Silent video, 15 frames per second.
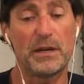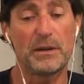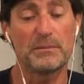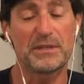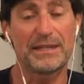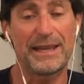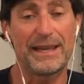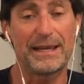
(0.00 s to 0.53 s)

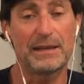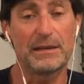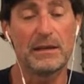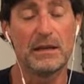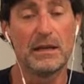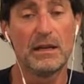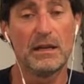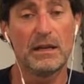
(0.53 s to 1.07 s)
standard.
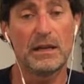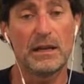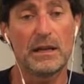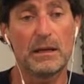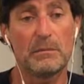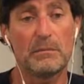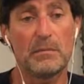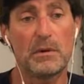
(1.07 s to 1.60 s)

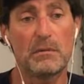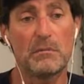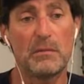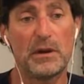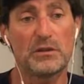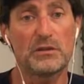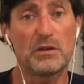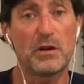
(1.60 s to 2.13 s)

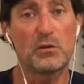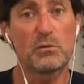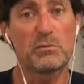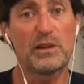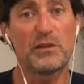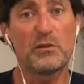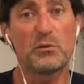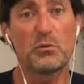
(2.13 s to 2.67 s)
Most
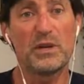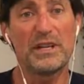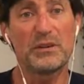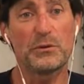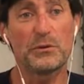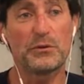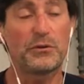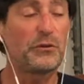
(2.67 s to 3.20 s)
notably the
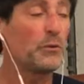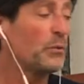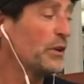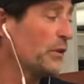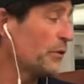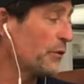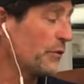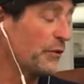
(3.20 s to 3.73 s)
wheels. The
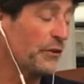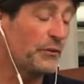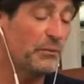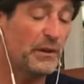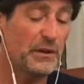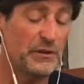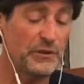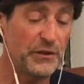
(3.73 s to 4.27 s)
wheels on this
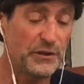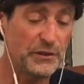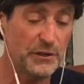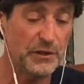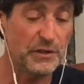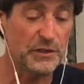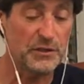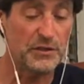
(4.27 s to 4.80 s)
one,
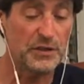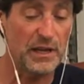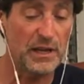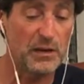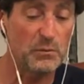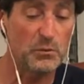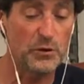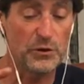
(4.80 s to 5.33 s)
16-inch
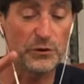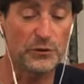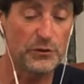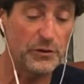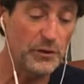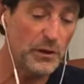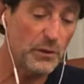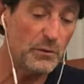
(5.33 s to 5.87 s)
standard wheels,
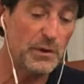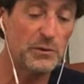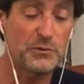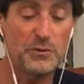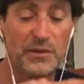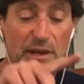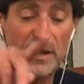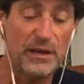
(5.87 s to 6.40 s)
the ones
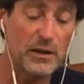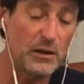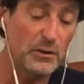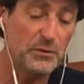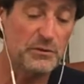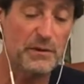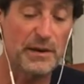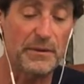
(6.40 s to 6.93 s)
with the 8
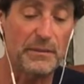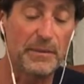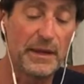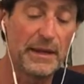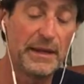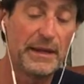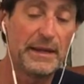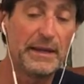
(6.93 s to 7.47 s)
holes around
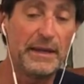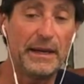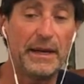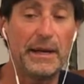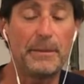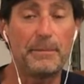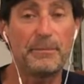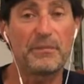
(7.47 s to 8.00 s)

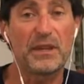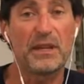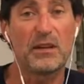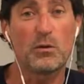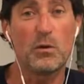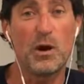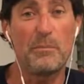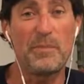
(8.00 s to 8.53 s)
them,
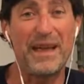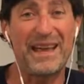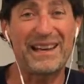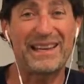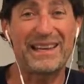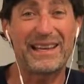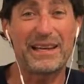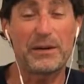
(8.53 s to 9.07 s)
quite
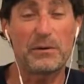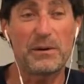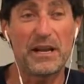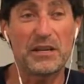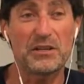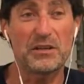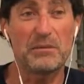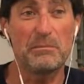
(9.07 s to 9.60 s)
badly gutter
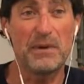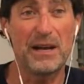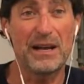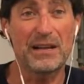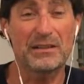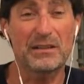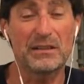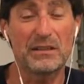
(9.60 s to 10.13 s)
rashed and
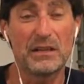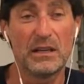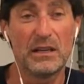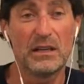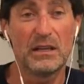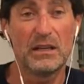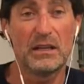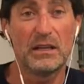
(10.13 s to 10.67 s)
marked, and
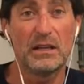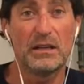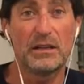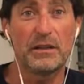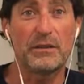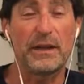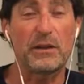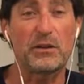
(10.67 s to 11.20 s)

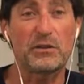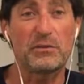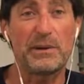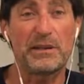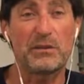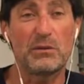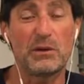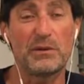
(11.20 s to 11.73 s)
they cost
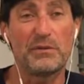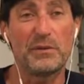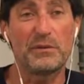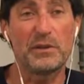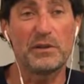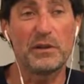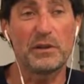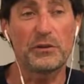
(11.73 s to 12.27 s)
about $250
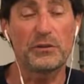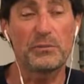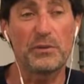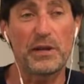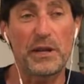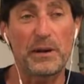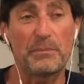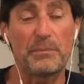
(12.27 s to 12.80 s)
to
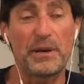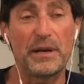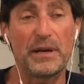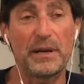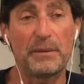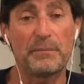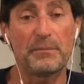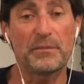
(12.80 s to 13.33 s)
bring up,
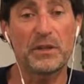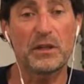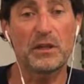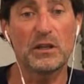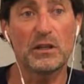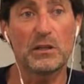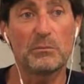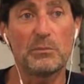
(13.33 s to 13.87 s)

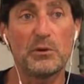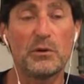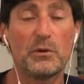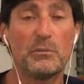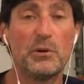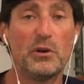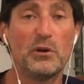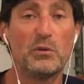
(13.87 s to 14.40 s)

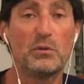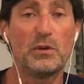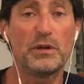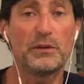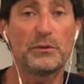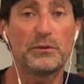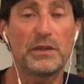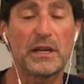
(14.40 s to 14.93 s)
per
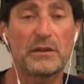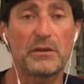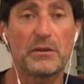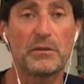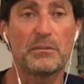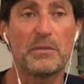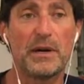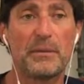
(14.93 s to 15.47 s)
wheel to get
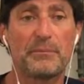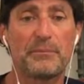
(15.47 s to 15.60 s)
them